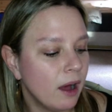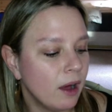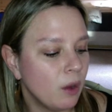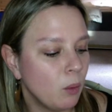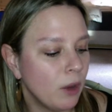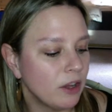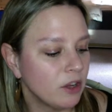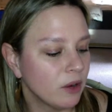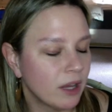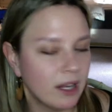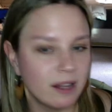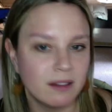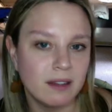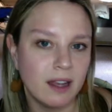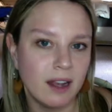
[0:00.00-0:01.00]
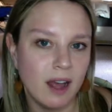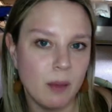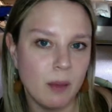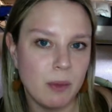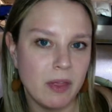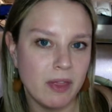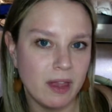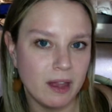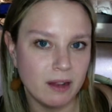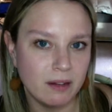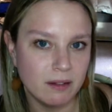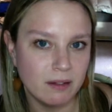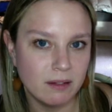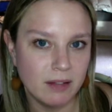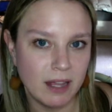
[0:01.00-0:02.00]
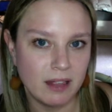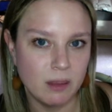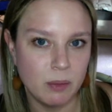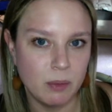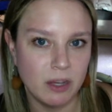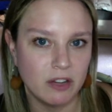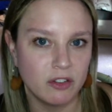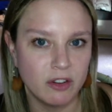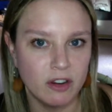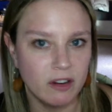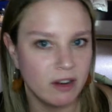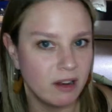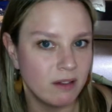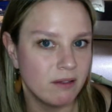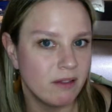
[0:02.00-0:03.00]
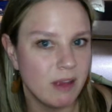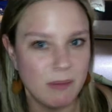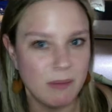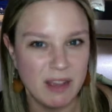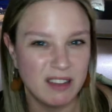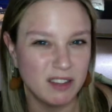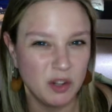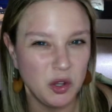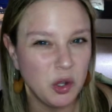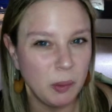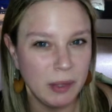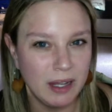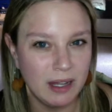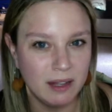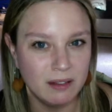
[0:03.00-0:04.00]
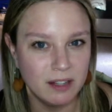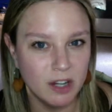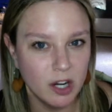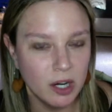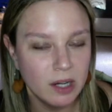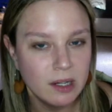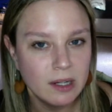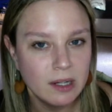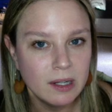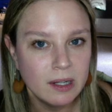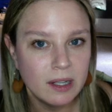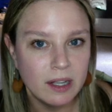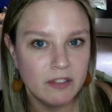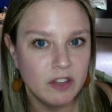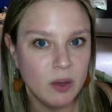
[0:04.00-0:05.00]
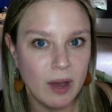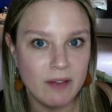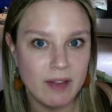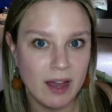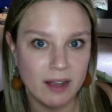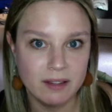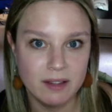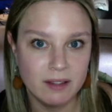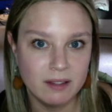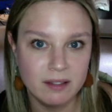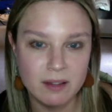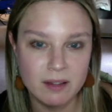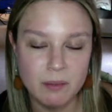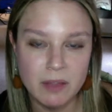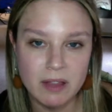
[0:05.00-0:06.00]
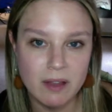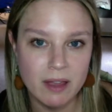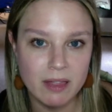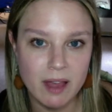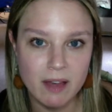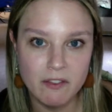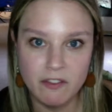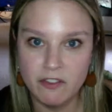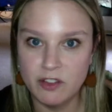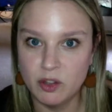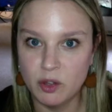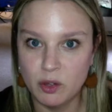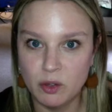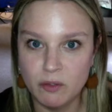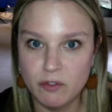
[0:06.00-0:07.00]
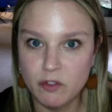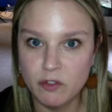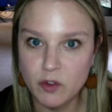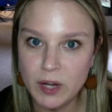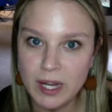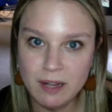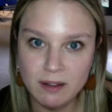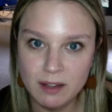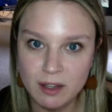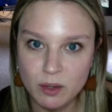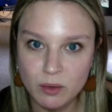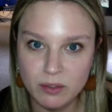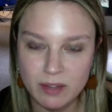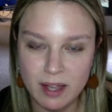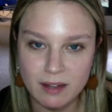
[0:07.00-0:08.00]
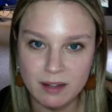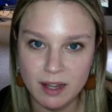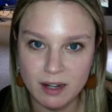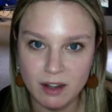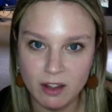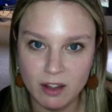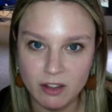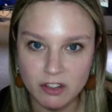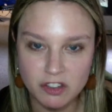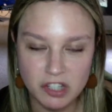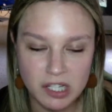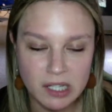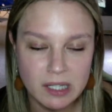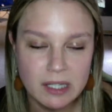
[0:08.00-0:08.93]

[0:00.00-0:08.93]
while you're getting set up and then take the picture, and it makes it a little bit easier. If you have access to something like that, feel free to use that technology.